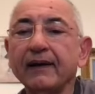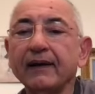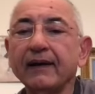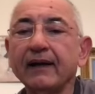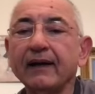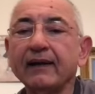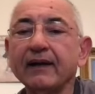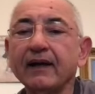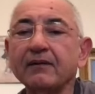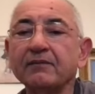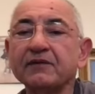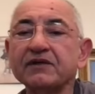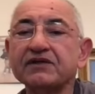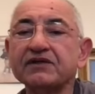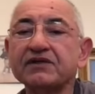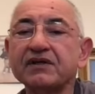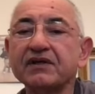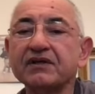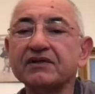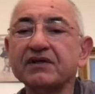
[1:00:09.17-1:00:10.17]
Anonymous
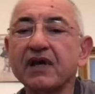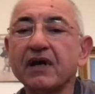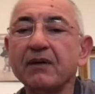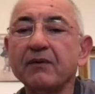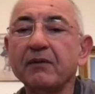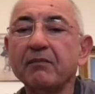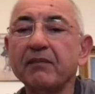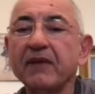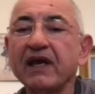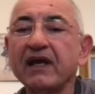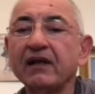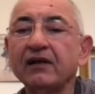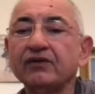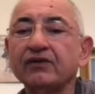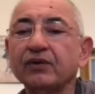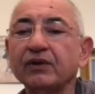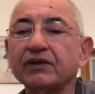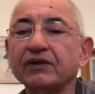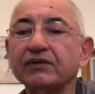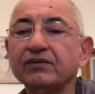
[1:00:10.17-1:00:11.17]
says, I'm a male,
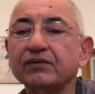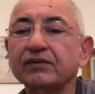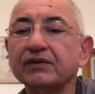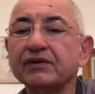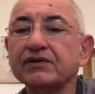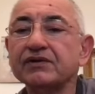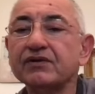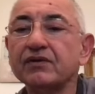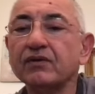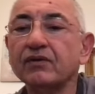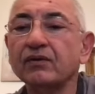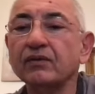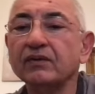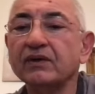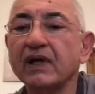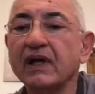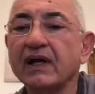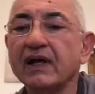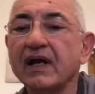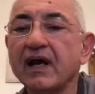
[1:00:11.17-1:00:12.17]
22 years old,
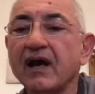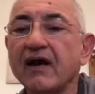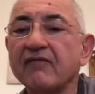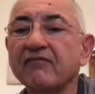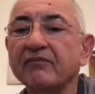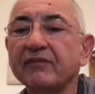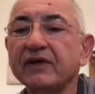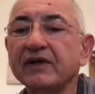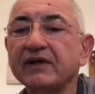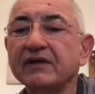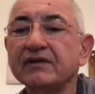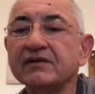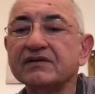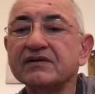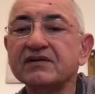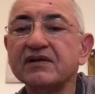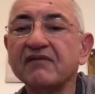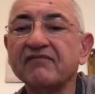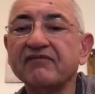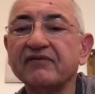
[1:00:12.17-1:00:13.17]
and I've been
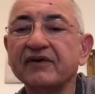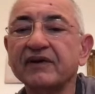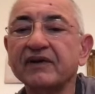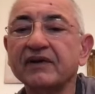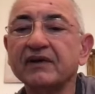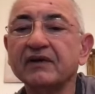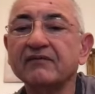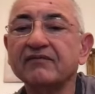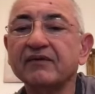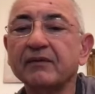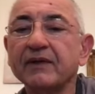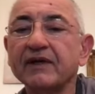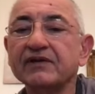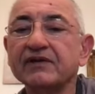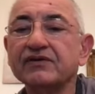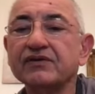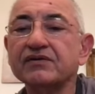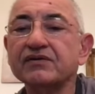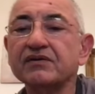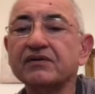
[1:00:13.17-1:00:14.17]
suffering from
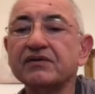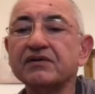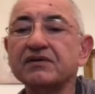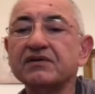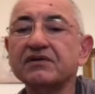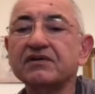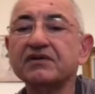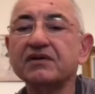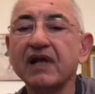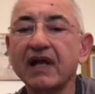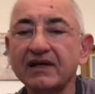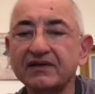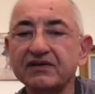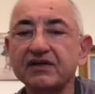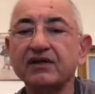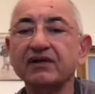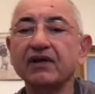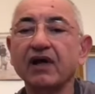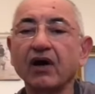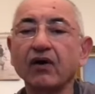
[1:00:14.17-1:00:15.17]
HOCD since last
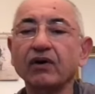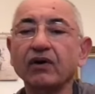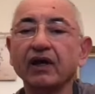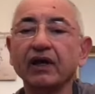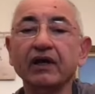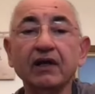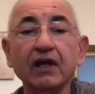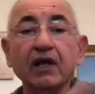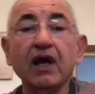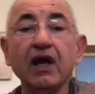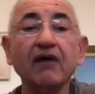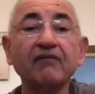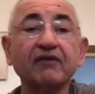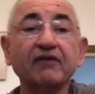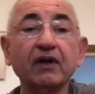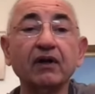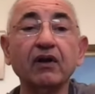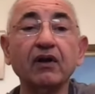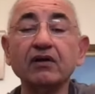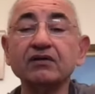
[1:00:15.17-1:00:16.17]
year. Yeah, okay. I've
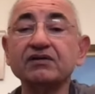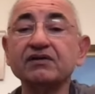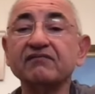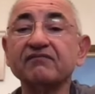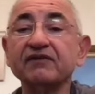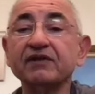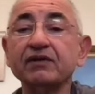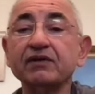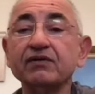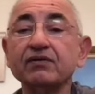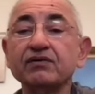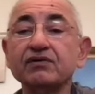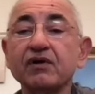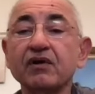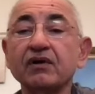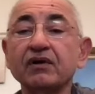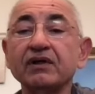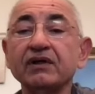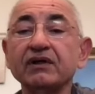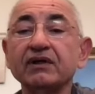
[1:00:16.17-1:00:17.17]
got lots of videos
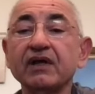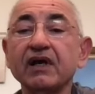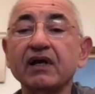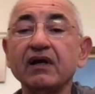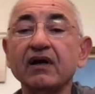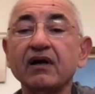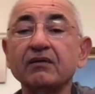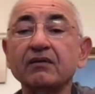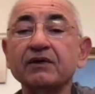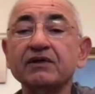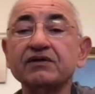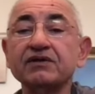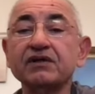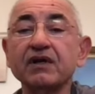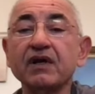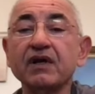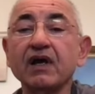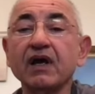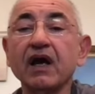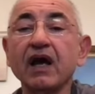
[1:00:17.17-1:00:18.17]
on it, Anonymous.
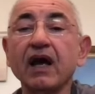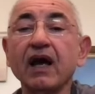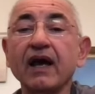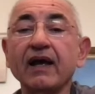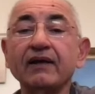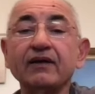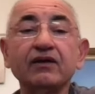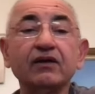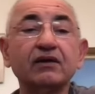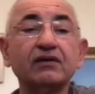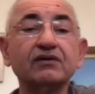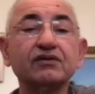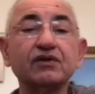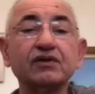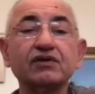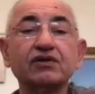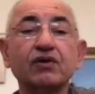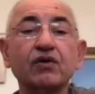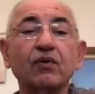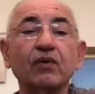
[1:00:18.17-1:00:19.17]
And you can
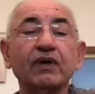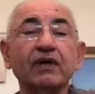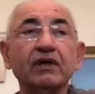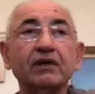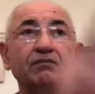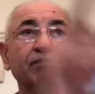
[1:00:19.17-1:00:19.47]
just go in,